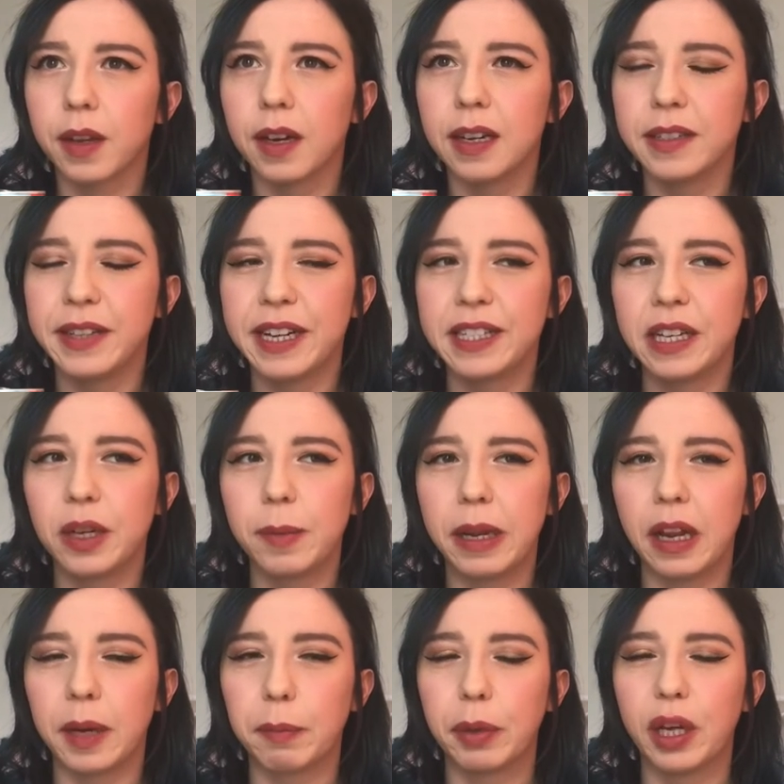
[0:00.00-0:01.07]
It tastes a little bit
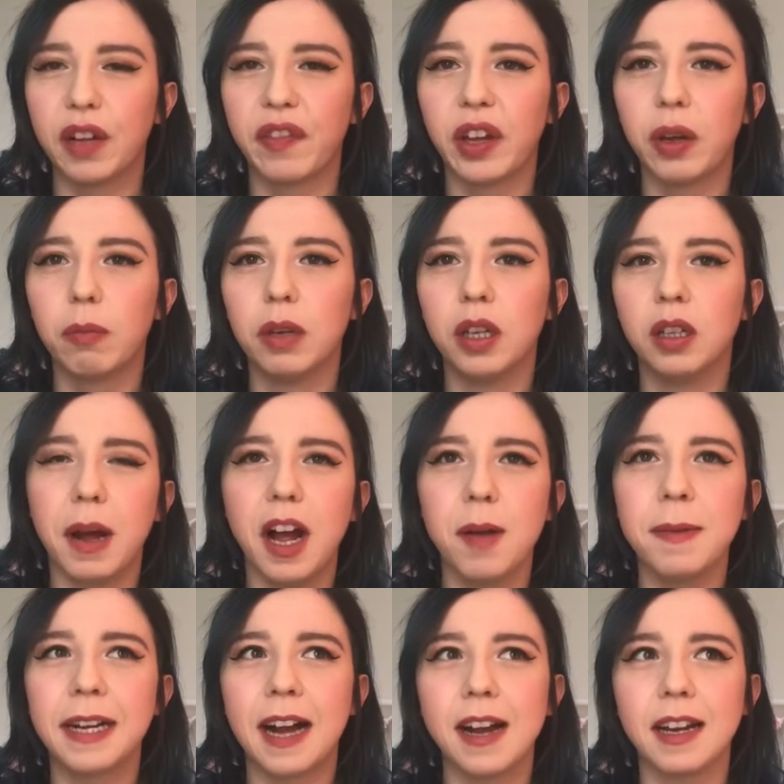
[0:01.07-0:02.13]
like perfume. Part of
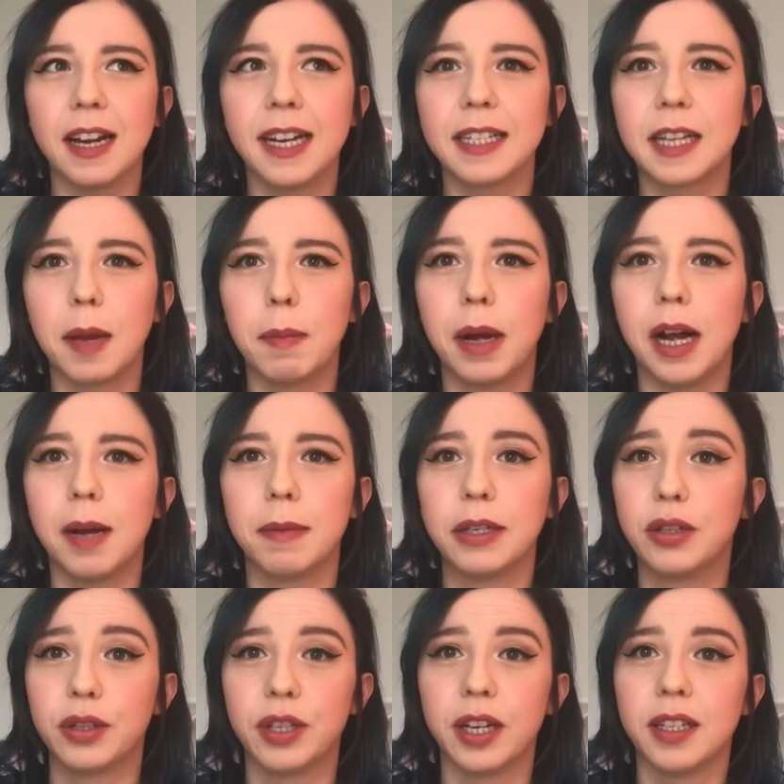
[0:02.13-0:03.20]
me kind of likes it and part of me
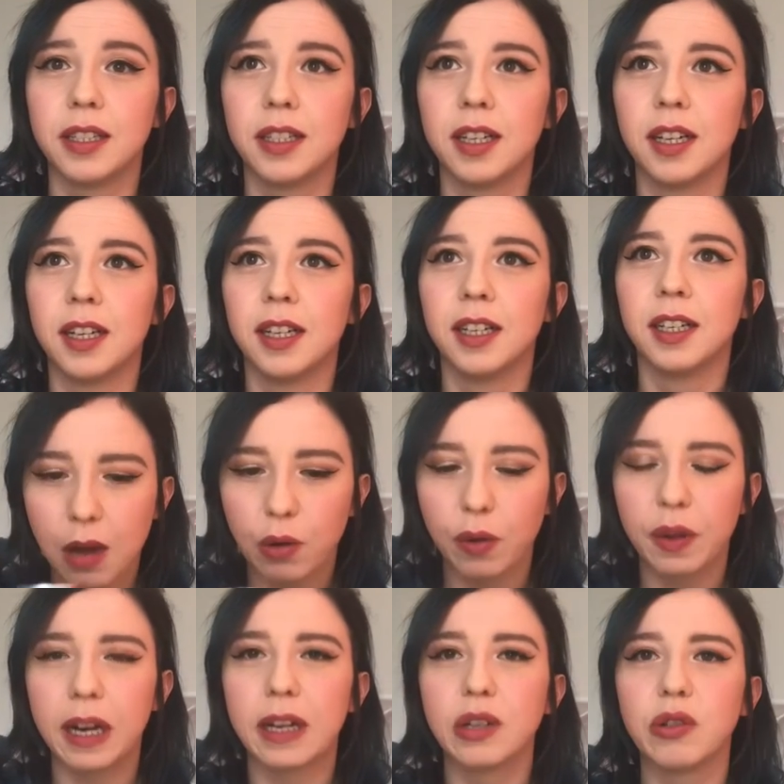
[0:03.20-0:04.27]
doesn't. I don't
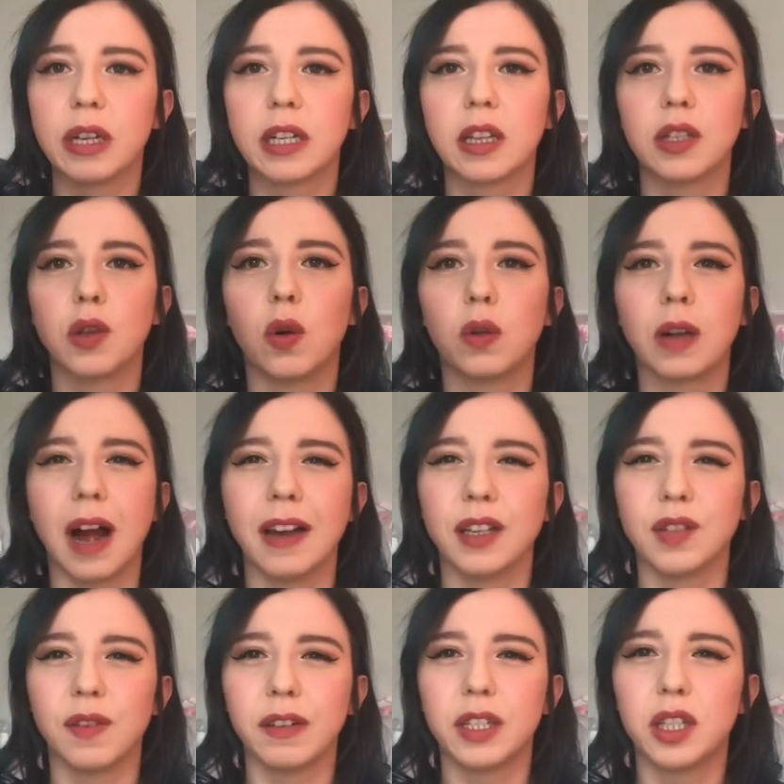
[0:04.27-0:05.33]
think I could drink this whole can.
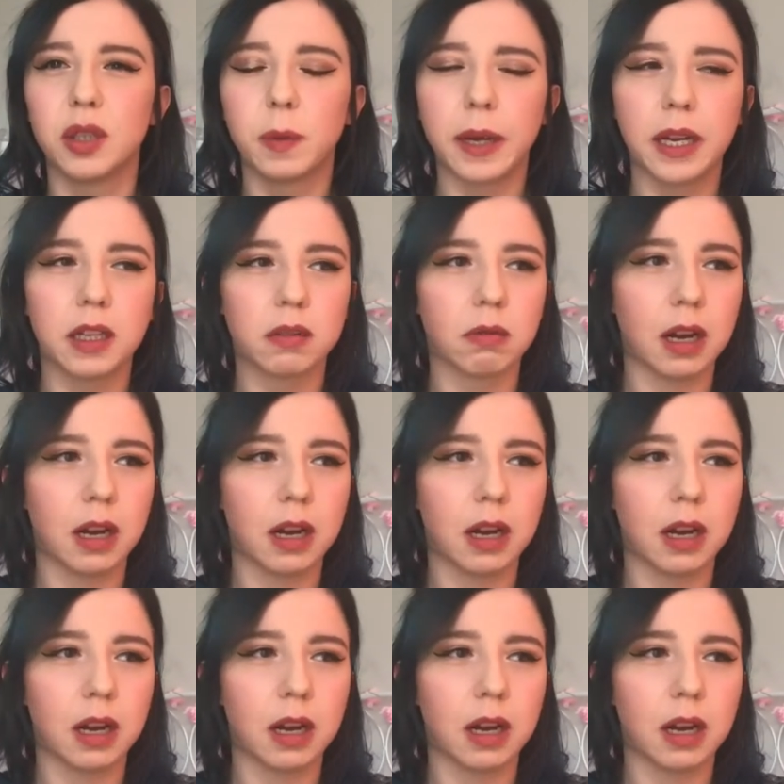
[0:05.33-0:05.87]
It's very sweet as